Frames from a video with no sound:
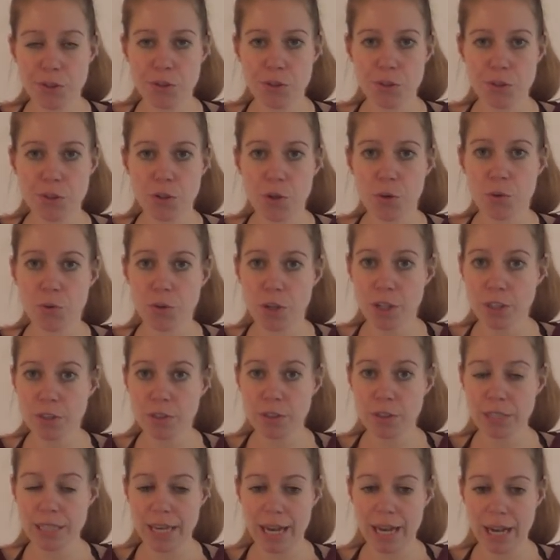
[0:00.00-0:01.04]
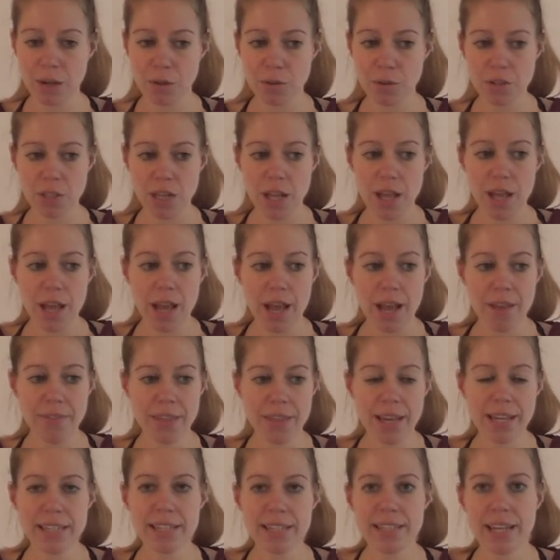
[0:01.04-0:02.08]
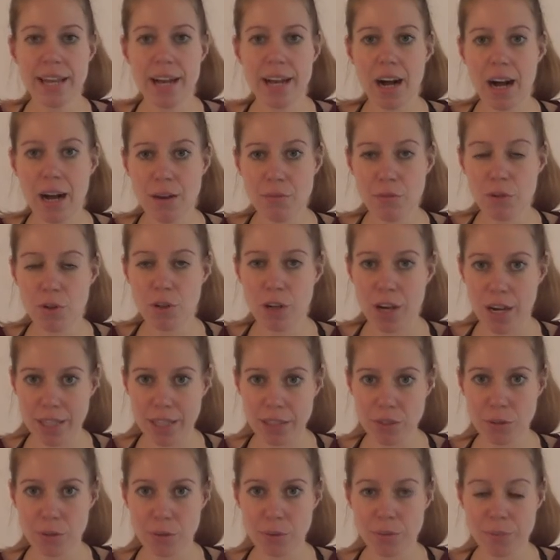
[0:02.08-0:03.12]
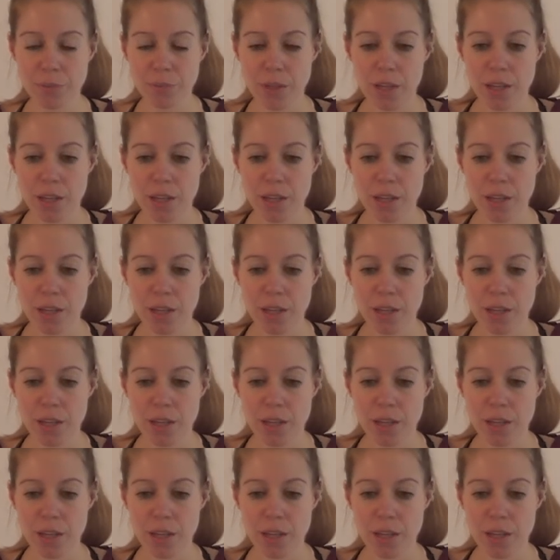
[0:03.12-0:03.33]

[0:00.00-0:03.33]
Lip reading: so not only owls, and that is avocado.